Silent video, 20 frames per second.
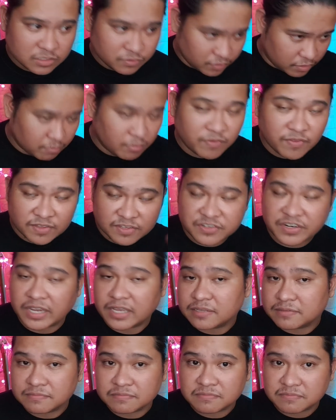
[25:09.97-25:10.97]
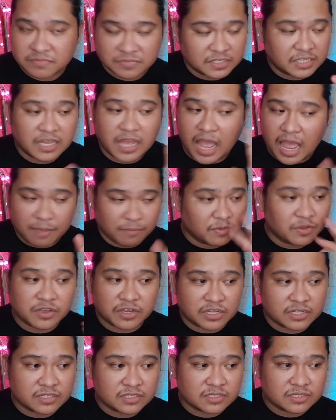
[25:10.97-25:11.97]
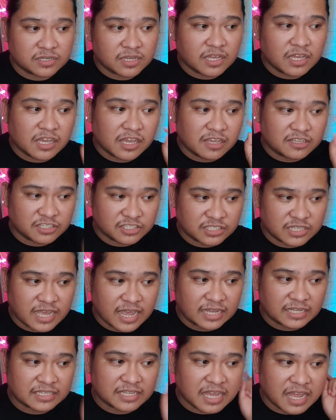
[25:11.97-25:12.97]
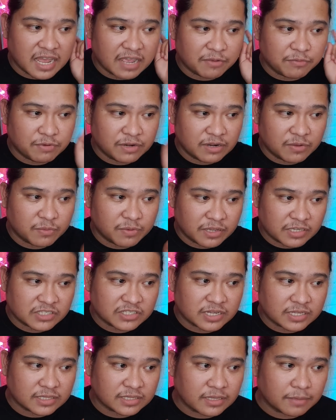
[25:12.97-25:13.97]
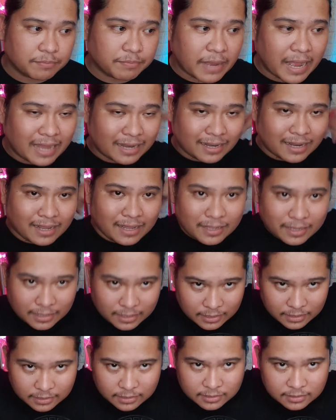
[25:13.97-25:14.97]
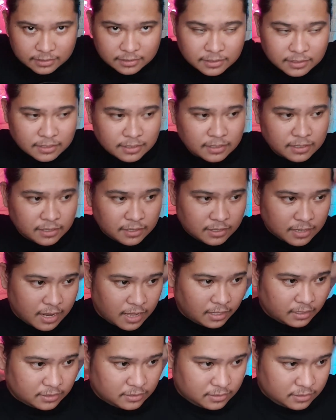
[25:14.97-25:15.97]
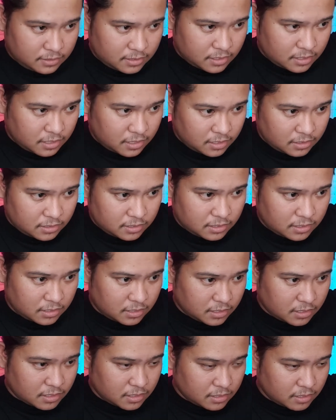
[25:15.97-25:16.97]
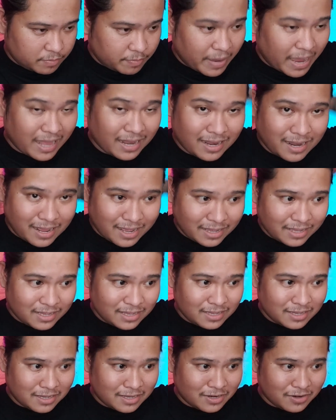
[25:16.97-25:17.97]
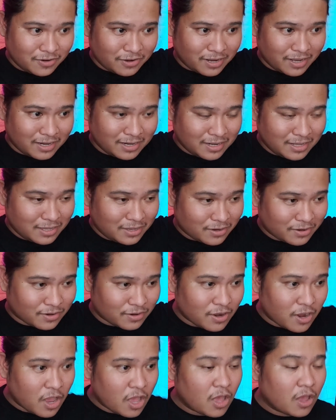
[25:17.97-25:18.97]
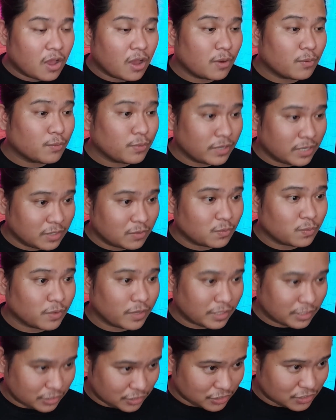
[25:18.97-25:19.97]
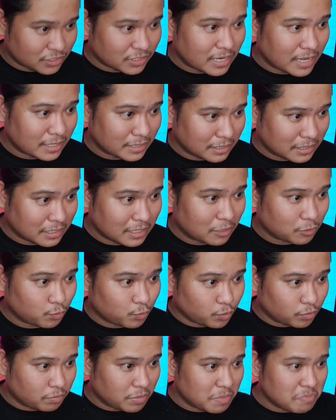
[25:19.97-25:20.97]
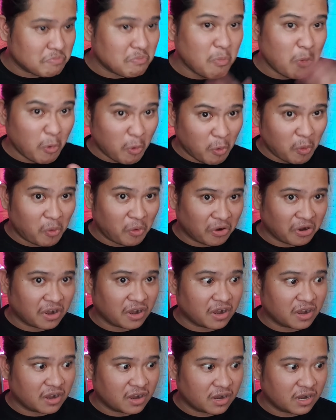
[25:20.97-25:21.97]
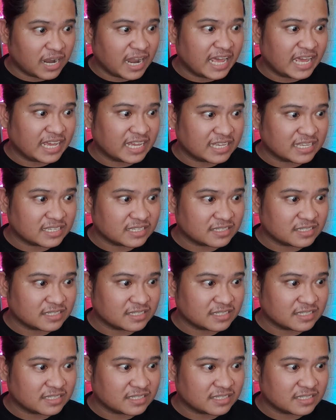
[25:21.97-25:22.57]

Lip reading: Remove the train. I'm good. It's just that I really wish that the palay, like the palay grain here, really wish that it will be more, like